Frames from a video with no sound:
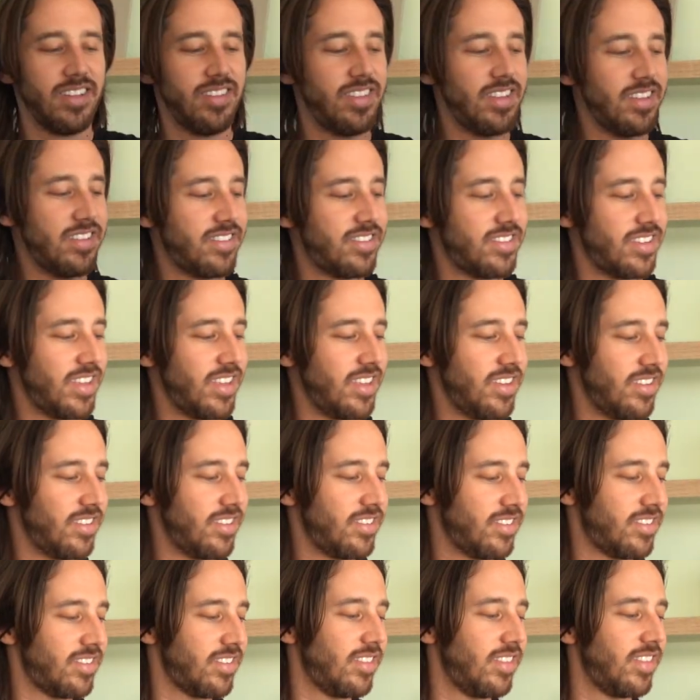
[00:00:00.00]
This
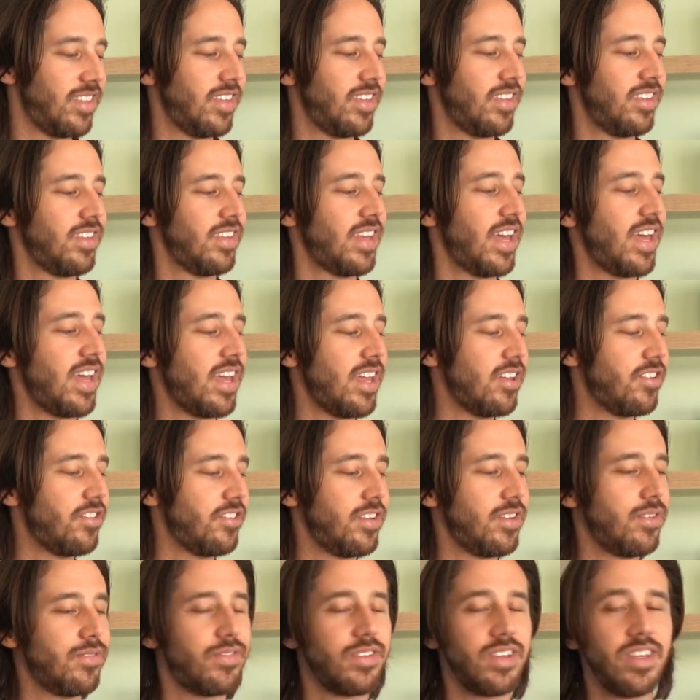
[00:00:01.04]
is the
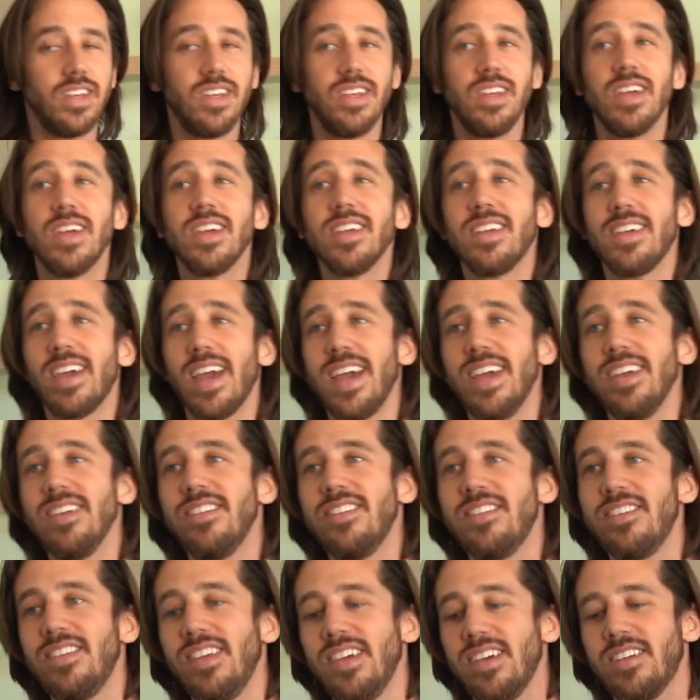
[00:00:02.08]
AGV
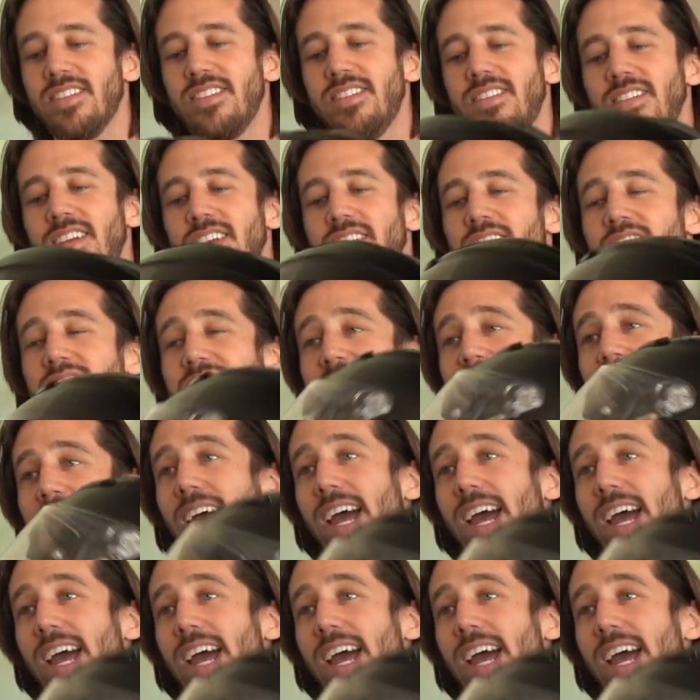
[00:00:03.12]
K6, and this is